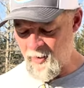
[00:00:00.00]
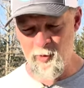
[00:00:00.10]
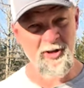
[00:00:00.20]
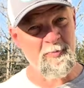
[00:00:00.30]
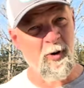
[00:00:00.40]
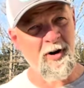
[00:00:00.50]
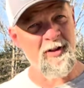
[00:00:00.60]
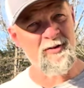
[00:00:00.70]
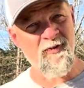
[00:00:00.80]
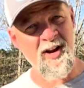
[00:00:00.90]
Which is part of
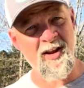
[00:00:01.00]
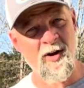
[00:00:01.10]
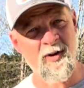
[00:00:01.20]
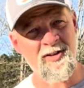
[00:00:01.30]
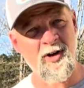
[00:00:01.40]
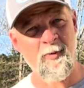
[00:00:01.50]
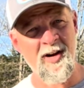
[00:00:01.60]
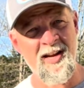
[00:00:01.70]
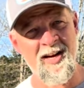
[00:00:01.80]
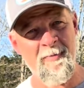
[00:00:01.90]
this video. It's
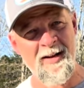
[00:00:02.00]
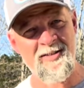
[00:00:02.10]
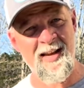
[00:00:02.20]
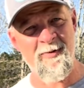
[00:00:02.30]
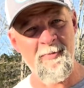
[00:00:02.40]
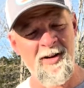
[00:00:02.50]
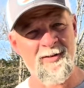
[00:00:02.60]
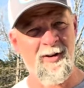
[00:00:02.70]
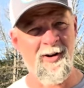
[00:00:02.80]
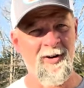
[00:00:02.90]
already getting about 7
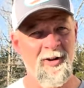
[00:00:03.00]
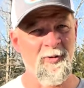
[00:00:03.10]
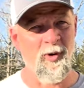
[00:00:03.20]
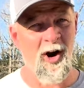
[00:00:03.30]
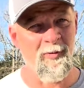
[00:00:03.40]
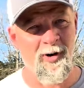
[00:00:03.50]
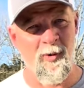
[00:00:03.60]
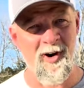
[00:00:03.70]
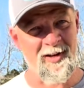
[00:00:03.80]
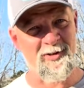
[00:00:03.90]
minutes long on the raw recording,